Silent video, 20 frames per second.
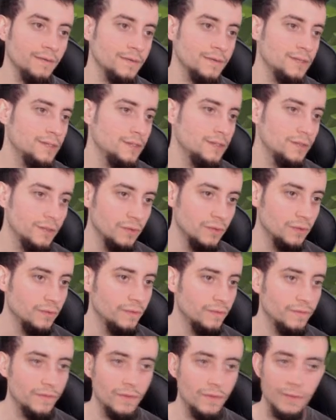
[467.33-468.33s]

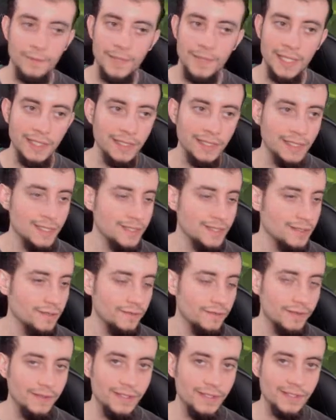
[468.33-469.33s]
2/4 mana, it's
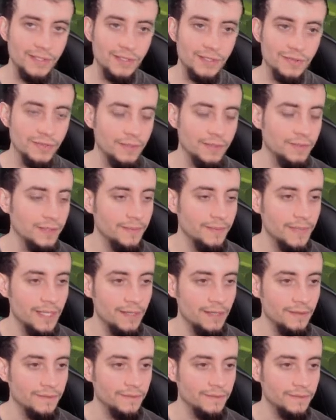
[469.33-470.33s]
already extremely
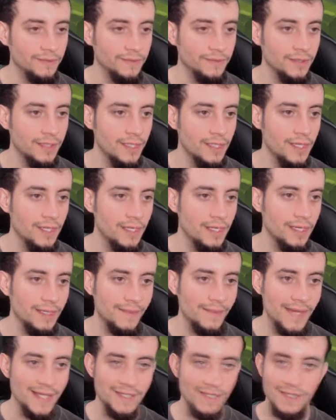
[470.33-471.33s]
powerful.
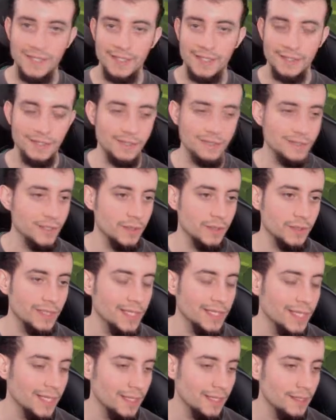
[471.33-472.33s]
At 6 is
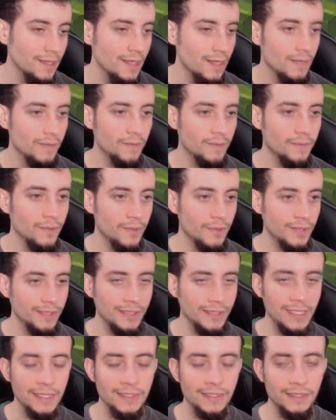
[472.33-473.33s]
okay, but more
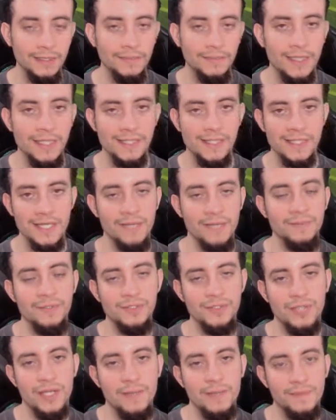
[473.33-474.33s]
than likely by the time
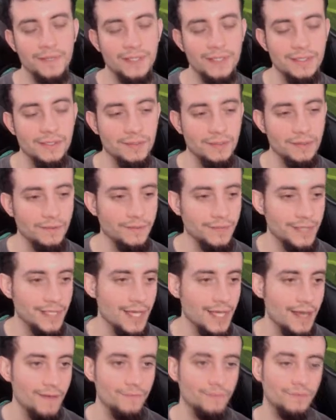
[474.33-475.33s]
you drop this, you already
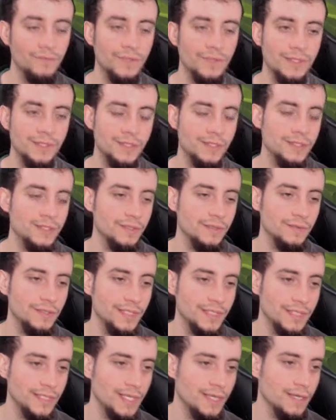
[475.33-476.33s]
have 1 to 2
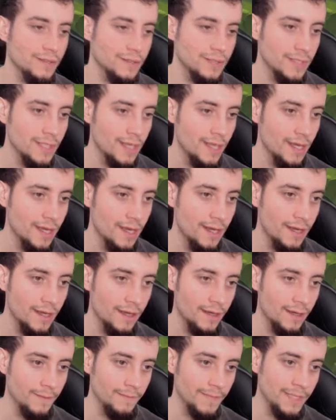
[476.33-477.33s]
discounts
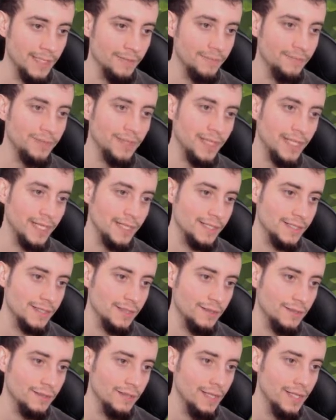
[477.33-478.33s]
in play.
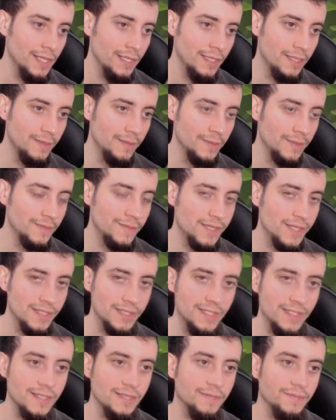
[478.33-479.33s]
So Libram of
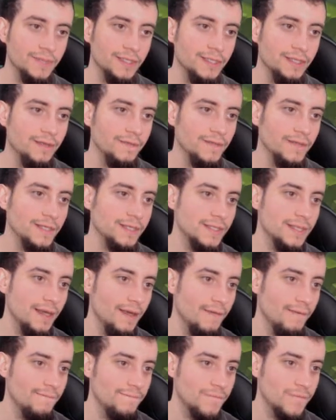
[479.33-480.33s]
Justice, I'm going to give this
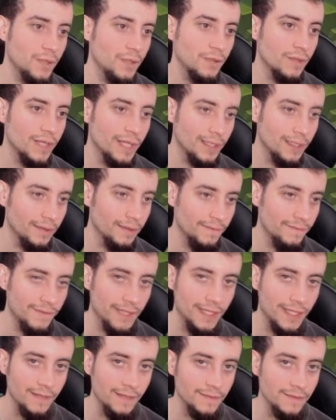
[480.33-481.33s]
a 4 out of 5